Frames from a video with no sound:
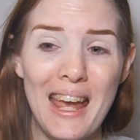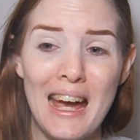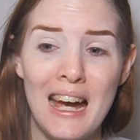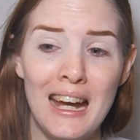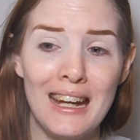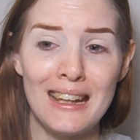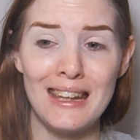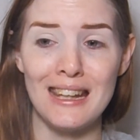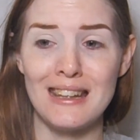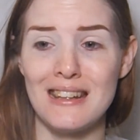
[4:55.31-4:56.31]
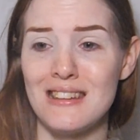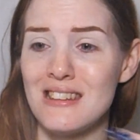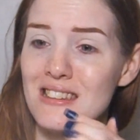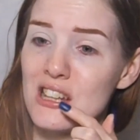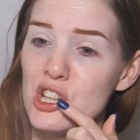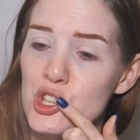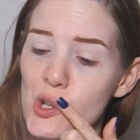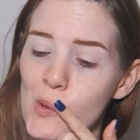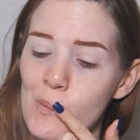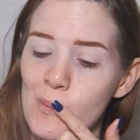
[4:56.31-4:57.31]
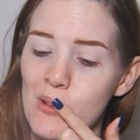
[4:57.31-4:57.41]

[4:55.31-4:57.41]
I think that this is going to show